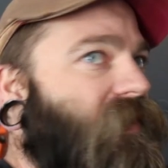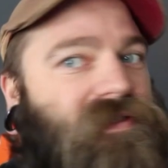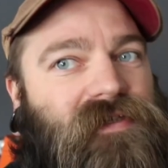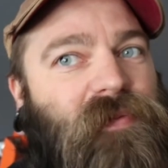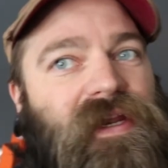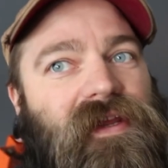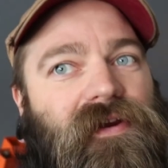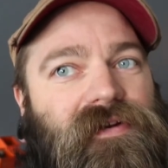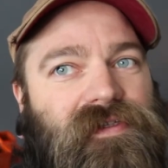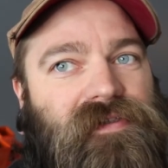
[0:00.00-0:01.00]
guess it's been a
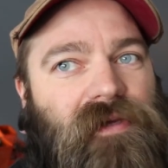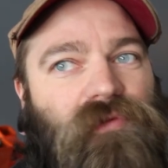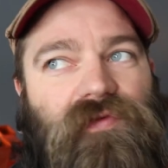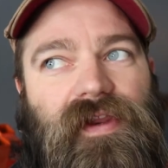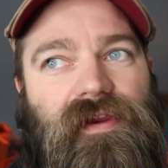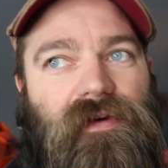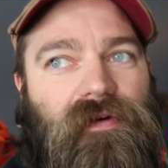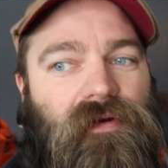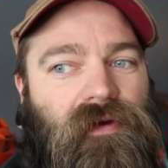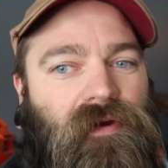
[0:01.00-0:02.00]
year since I moved in here